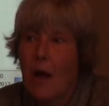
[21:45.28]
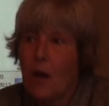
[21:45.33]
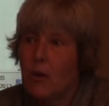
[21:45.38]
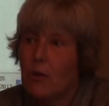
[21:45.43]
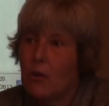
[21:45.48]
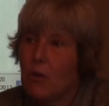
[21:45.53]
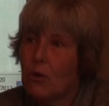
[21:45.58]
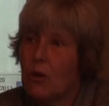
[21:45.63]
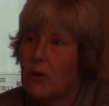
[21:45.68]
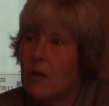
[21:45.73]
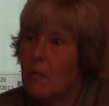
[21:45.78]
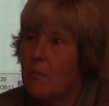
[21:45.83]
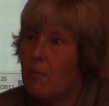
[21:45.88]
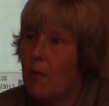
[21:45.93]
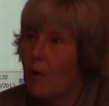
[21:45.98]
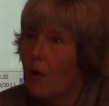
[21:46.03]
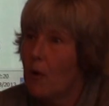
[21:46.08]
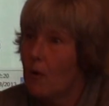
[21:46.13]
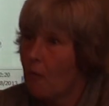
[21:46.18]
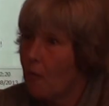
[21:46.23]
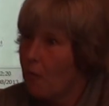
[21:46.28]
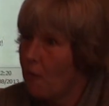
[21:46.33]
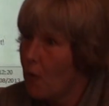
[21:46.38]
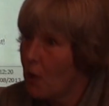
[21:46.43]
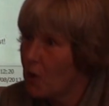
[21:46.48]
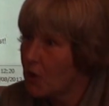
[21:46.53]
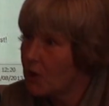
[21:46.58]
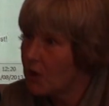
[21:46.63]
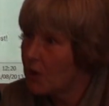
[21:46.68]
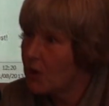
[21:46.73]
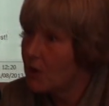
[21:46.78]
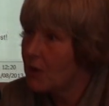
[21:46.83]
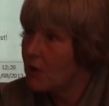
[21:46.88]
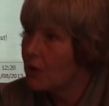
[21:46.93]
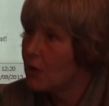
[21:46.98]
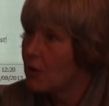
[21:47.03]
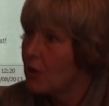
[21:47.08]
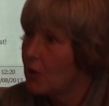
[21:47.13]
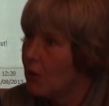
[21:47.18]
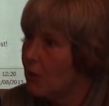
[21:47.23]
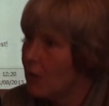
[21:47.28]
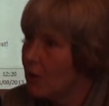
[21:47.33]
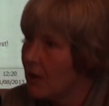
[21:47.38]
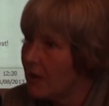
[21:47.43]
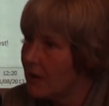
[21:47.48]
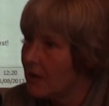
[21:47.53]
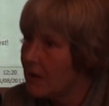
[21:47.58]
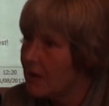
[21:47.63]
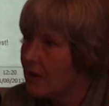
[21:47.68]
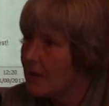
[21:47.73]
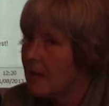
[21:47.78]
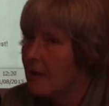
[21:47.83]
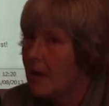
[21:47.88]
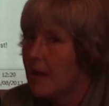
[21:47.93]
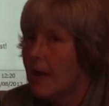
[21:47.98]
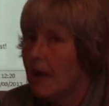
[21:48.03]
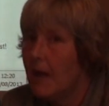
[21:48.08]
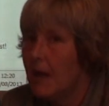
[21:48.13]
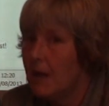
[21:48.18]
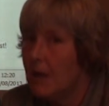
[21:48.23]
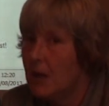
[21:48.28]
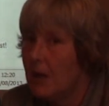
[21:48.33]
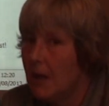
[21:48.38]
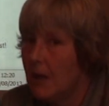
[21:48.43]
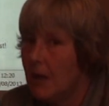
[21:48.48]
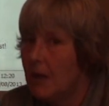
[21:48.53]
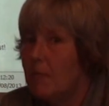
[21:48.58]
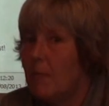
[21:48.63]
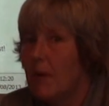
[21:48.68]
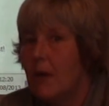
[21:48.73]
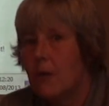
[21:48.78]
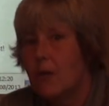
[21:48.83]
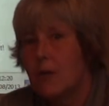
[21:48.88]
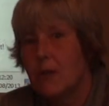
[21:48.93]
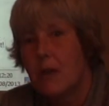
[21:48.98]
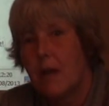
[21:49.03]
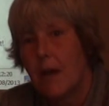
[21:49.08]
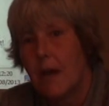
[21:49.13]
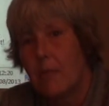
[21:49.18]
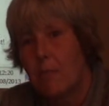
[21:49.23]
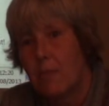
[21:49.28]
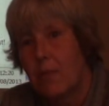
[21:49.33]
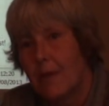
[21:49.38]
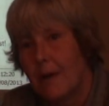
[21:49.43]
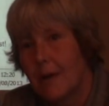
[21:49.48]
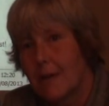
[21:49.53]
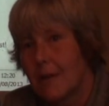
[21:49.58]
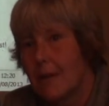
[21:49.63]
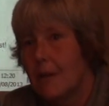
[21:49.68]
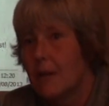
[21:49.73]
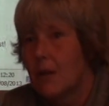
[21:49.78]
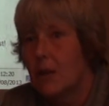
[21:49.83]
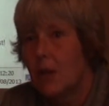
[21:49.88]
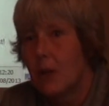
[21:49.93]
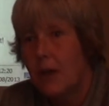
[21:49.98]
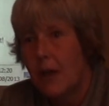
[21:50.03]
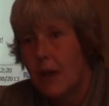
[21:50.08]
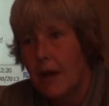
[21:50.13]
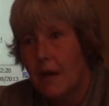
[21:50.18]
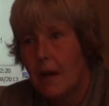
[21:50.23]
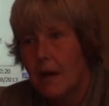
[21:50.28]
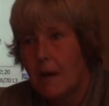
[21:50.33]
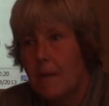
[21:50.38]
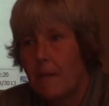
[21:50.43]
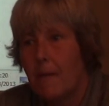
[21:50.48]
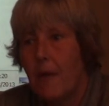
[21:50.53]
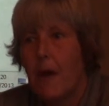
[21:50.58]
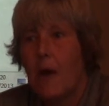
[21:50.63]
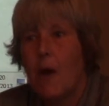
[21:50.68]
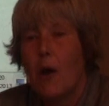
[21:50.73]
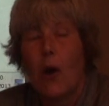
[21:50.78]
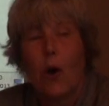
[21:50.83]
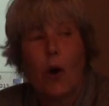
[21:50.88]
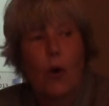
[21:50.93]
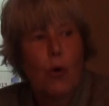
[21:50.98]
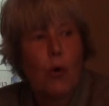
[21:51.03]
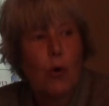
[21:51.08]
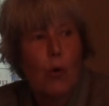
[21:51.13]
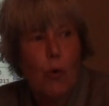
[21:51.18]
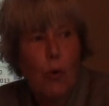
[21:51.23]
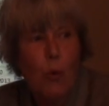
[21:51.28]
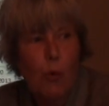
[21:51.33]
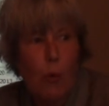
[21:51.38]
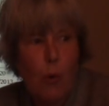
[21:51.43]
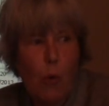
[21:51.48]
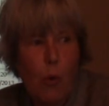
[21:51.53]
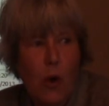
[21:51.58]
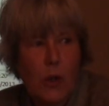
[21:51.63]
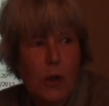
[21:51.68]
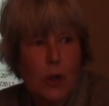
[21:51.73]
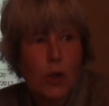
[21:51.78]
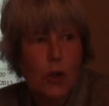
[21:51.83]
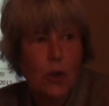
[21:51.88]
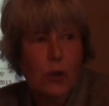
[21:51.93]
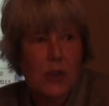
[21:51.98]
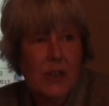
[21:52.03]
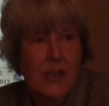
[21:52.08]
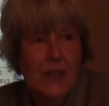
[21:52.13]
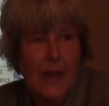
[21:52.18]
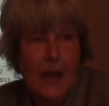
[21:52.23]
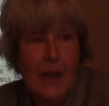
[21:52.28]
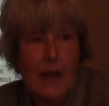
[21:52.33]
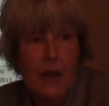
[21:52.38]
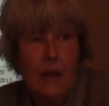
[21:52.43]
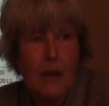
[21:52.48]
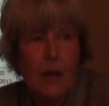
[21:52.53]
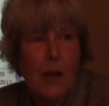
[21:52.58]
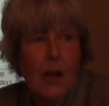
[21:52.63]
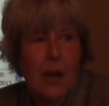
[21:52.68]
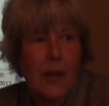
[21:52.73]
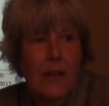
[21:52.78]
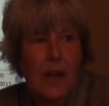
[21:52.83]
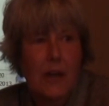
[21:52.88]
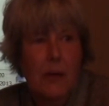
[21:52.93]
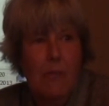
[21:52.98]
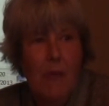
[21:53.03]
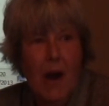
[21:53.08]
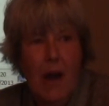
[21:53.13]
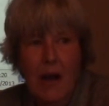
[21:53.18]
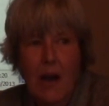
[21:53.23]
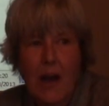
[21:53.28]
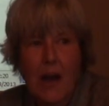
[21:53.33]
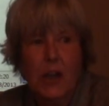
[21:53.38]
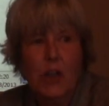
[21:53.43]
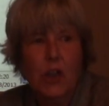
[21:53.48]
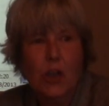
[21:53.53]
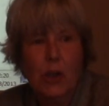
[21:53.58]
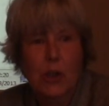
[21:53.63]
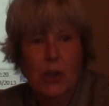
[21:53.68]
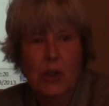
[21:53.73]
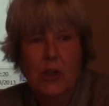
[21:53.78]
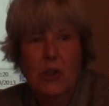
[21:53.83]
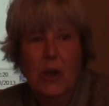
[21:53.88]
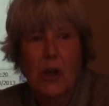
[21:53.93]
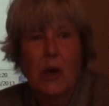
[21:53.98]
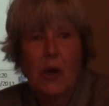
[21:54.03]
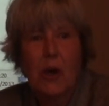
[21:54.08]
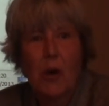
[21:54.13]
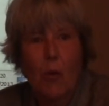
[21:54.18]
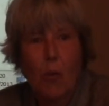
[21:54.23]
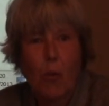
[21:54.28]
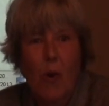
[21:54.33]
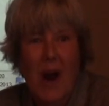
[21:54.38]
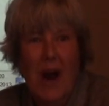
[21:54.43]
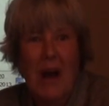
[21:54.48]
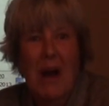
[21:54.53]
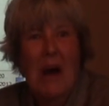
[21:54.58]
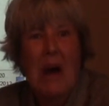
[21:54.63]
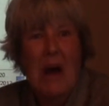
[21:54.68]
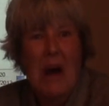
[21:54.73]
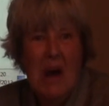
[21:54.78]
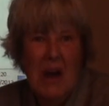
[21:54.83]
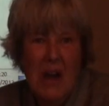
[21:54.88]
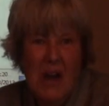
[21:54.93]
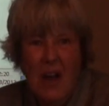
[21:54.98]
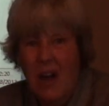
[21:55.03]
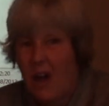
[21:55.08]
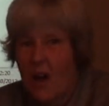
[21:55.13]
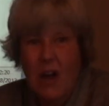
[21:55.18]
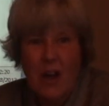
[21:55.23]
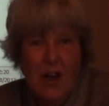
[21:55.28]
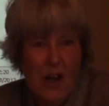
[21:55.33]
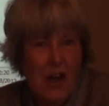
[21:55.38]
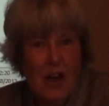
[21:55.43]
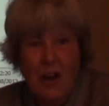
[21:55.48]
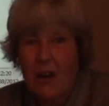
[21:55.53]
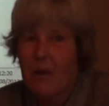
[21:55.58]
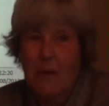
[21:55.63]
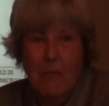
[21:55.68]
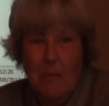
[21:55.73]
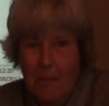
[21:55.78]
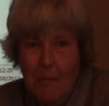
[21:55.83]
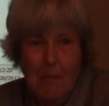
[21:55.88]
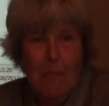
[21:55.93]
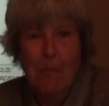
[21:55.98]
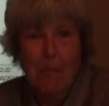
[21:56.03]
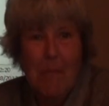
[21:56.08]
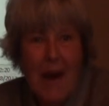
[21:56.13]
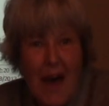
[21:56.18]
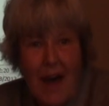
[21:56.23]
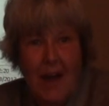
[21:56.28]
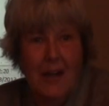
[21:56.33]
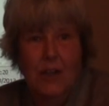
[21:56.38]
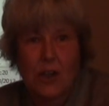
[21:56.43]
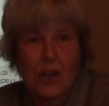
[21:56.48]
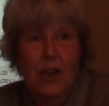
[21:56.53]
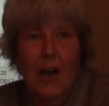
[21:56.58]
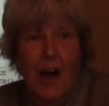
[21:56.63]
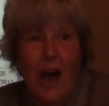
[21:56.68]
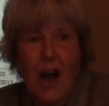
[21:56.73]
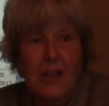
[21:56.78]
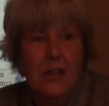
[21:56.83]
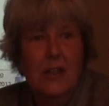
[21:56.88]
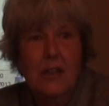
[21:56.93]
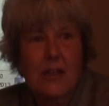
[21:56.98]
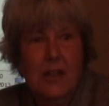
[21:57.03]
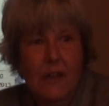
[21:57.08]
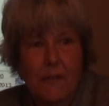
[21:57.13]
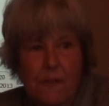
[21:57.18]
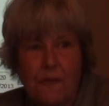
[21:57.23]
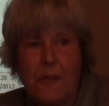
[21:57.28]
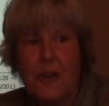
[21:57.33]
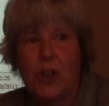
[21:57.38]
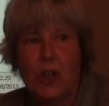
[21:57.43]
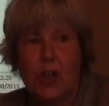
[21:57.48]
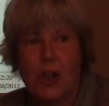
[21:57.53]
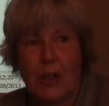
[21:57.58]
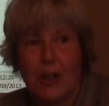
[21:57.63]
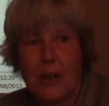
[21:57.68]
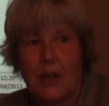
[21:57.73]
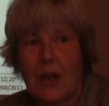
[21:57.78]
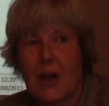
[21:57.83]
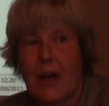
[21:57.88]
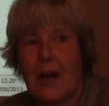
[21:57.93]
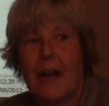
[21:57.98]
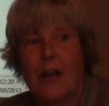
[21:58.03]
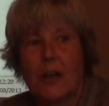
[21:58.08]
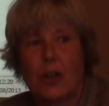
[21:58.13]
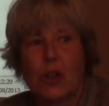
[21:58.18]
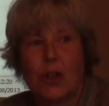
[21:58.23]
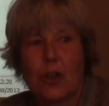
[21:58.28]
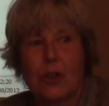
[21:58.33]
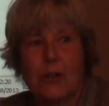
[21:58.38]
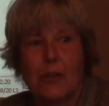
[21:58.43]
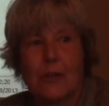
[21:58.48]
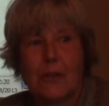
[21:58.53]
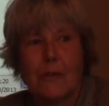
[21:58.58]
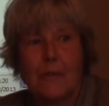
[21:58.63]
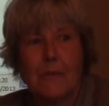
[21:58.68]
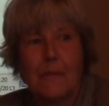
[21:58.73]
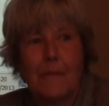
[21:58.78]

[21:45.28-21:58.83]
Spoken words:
Not the worst students, indeed, because they are present here, who want to say that my lectures were bad, insufficient lectures,